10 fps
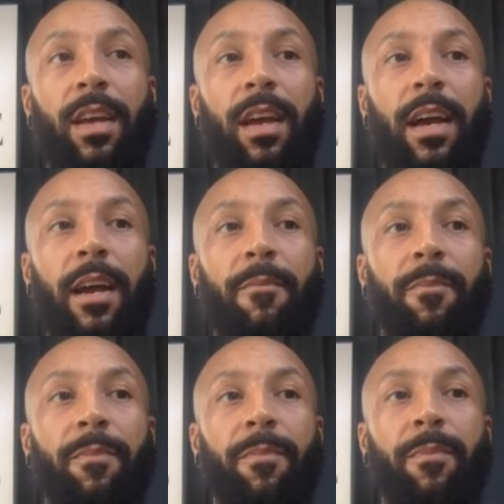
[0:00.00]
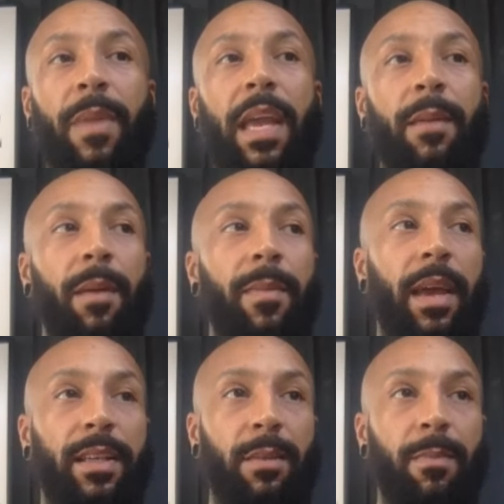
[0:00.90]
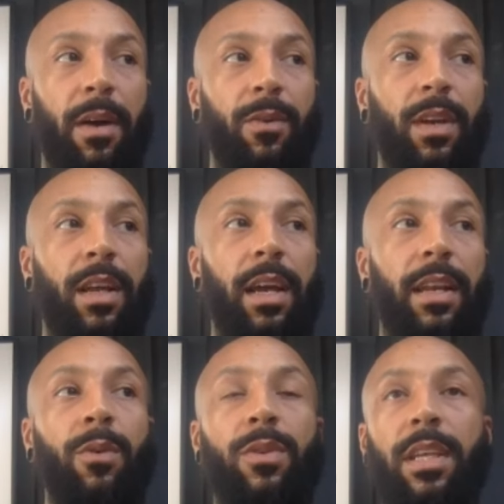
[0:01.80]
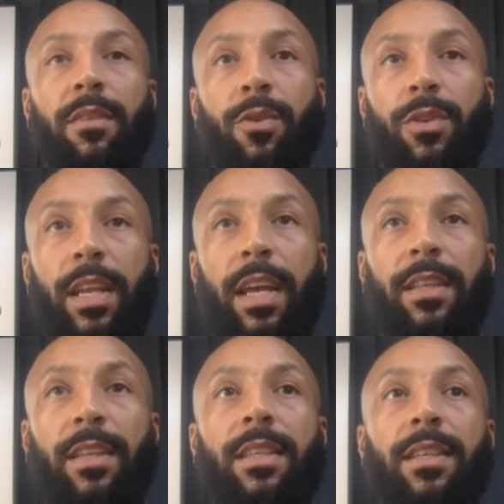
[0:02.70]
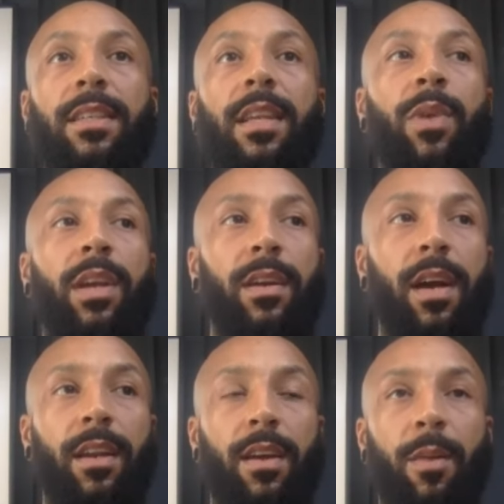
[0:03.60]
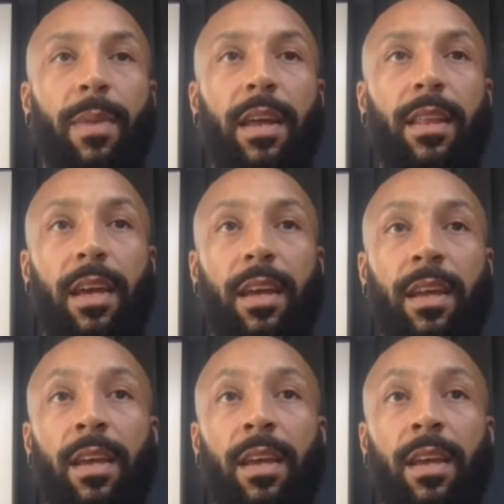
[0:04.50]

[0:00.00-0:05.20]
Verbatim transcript: Um, pay him up X amount, and that will see him through to the end of the season. Then we can kind of go back there."